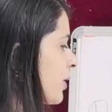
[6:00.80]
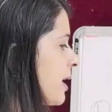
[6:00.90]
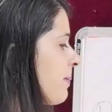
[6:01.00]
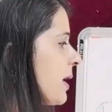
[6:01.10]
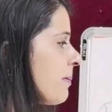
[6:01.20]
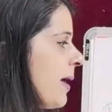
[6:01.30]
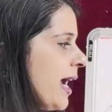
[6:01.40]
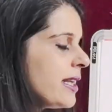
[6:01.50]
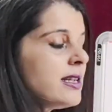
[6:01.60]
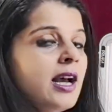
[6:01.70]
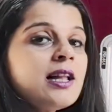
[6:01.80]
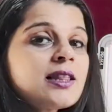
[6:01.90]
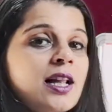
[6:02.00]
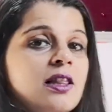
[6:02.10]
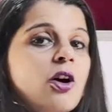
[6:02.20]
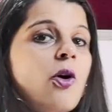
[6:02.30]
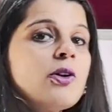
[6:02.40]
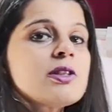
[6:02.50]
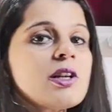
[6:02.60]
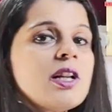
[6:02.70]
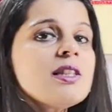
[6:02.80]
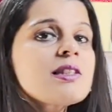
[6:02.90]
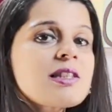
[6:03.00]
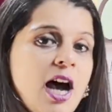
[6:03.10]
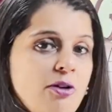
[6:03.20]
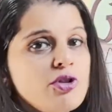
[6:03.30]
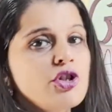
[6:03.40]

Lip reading: keep in mind that the consonant sound